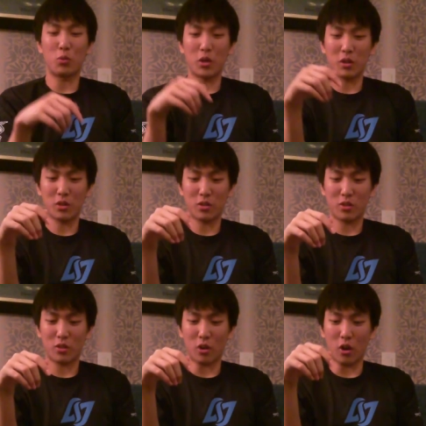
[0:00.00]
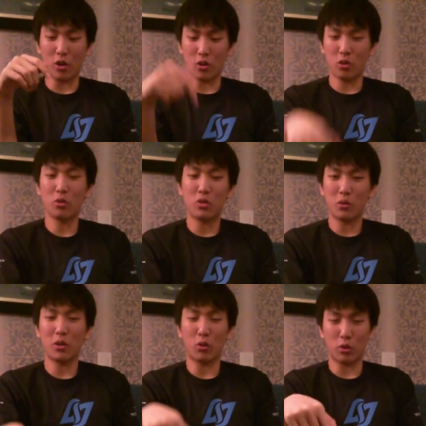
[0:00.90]
We are new to
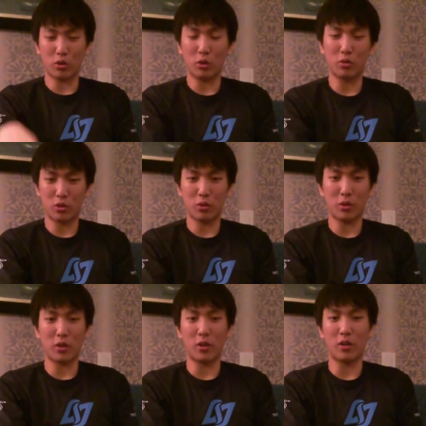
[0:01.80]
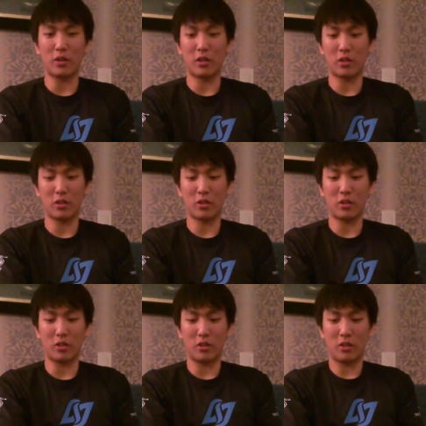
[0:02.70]
it or don't do it at all in
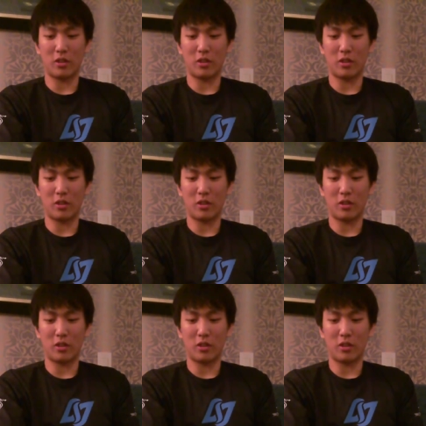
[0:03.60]
the